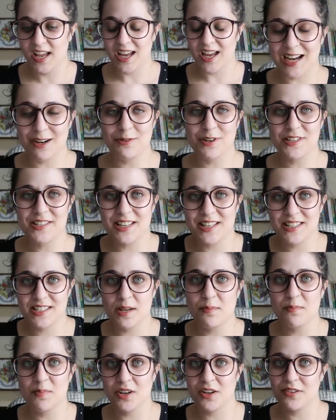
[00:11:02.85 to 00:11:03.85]
It was a
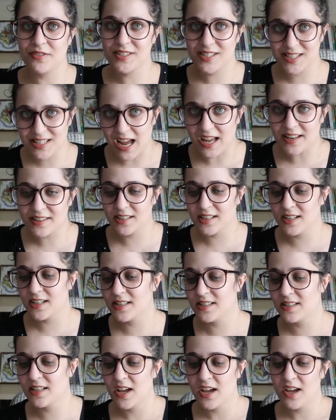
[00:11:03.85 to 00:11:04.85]
symbol of
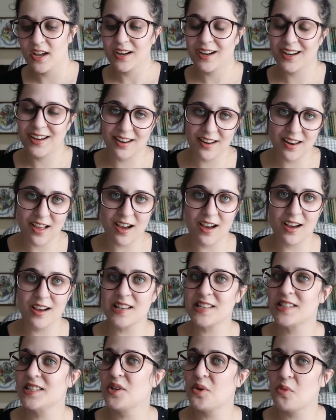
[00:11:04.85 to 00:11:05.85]
status,
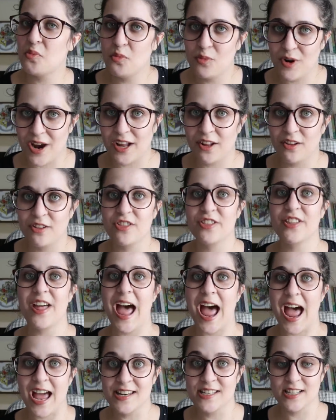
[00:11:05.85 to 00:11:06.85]
class, wealth,
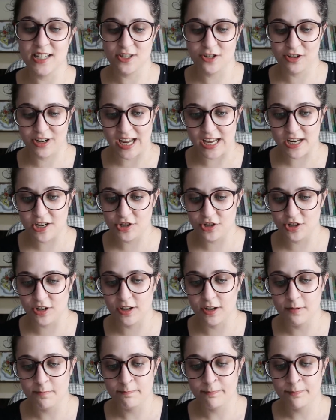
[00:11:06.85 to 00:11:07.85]
and
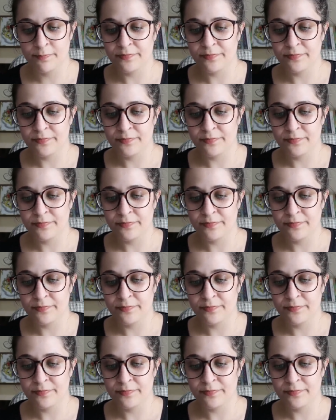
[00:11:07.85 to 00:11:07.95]
education.